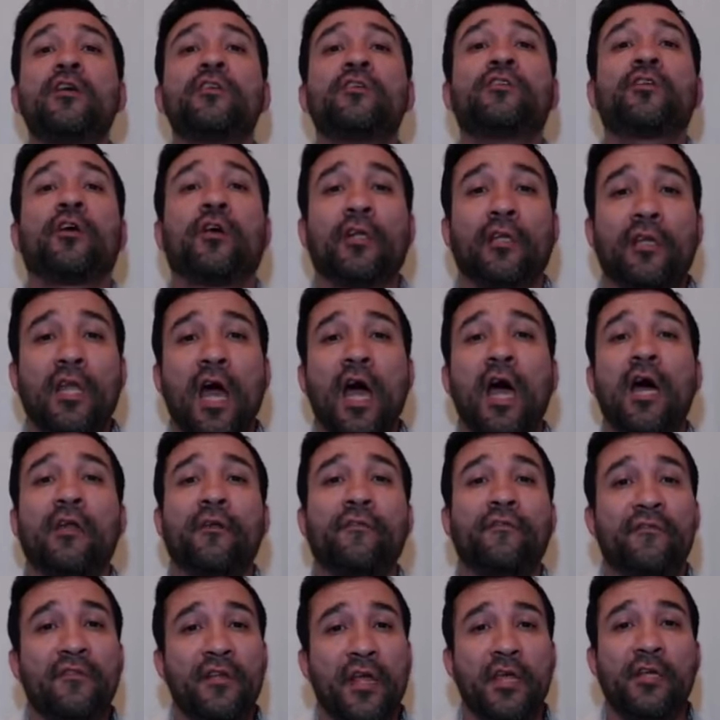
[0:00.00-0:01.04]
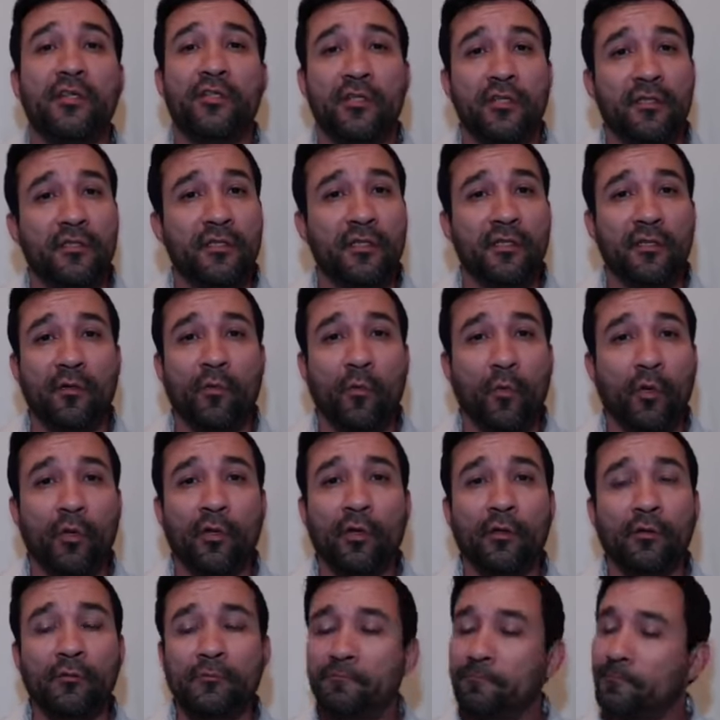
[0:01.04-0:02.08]
to a lot of nations in the
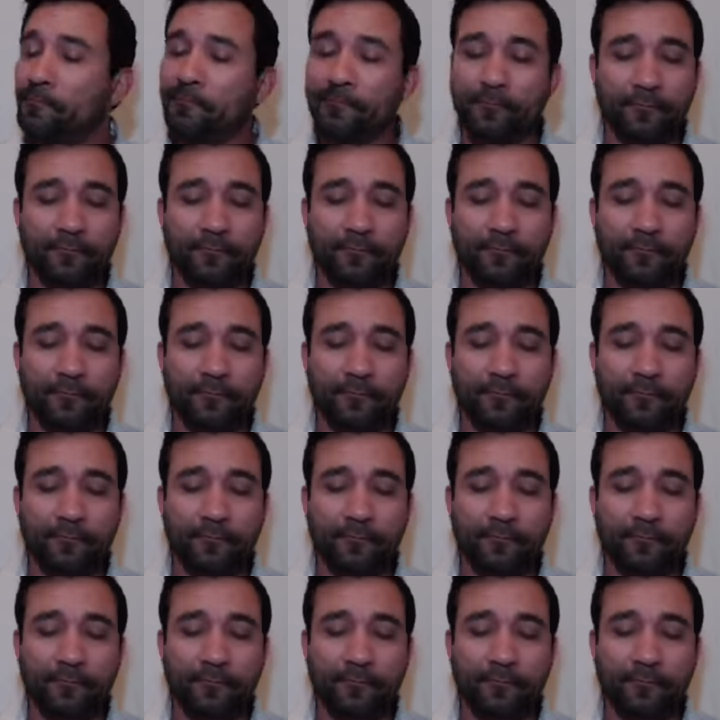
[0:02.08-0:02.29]
world,